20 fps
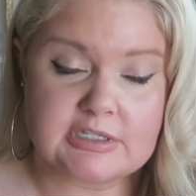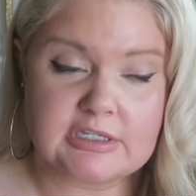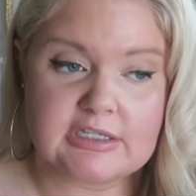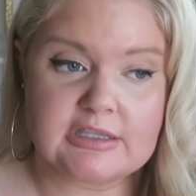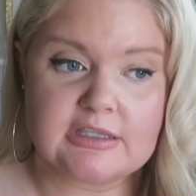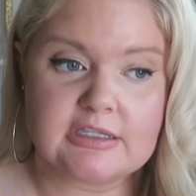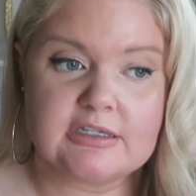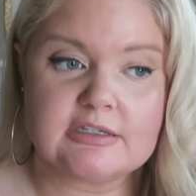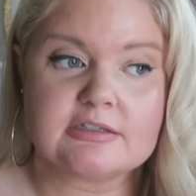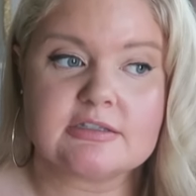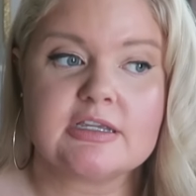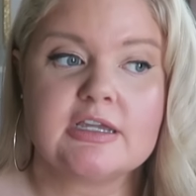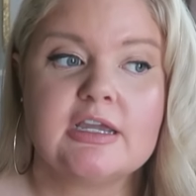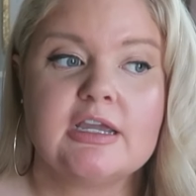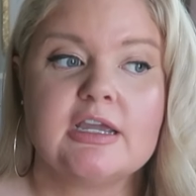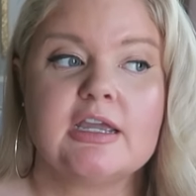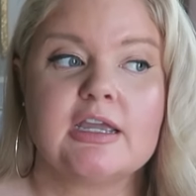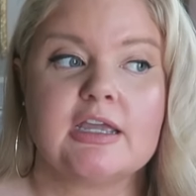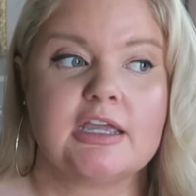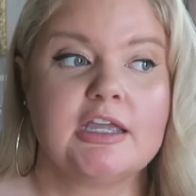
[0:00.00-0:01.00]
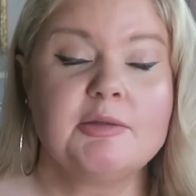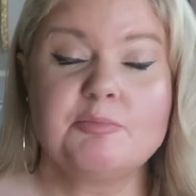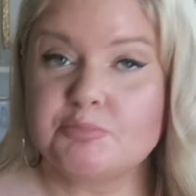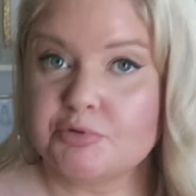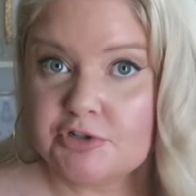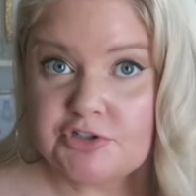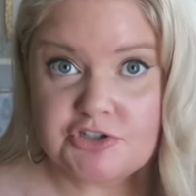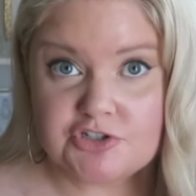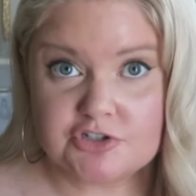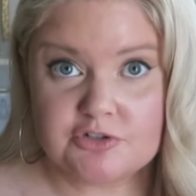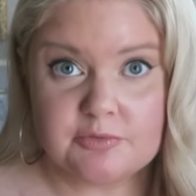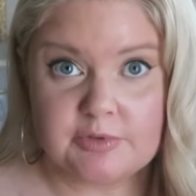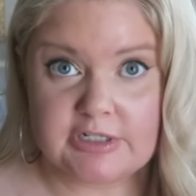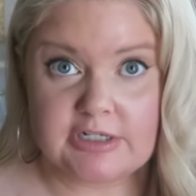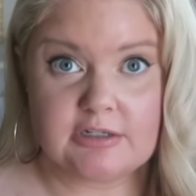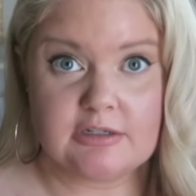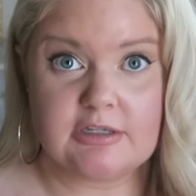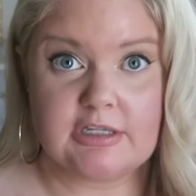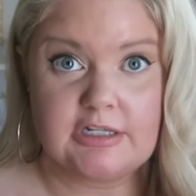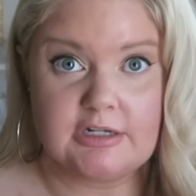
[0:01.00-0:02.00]
like this, it puts you
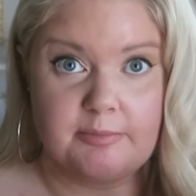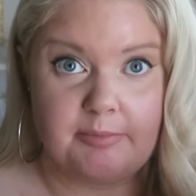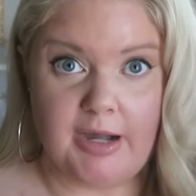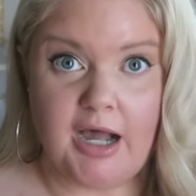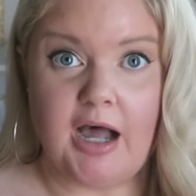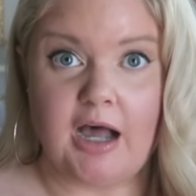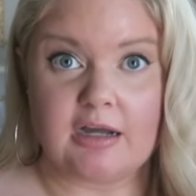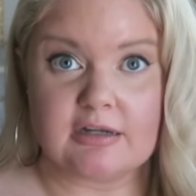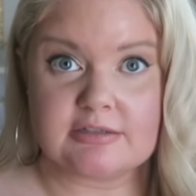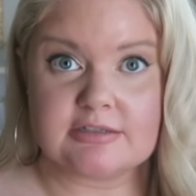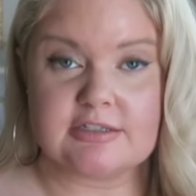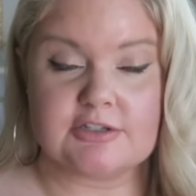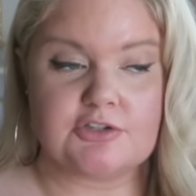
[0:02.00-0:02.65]
in a box.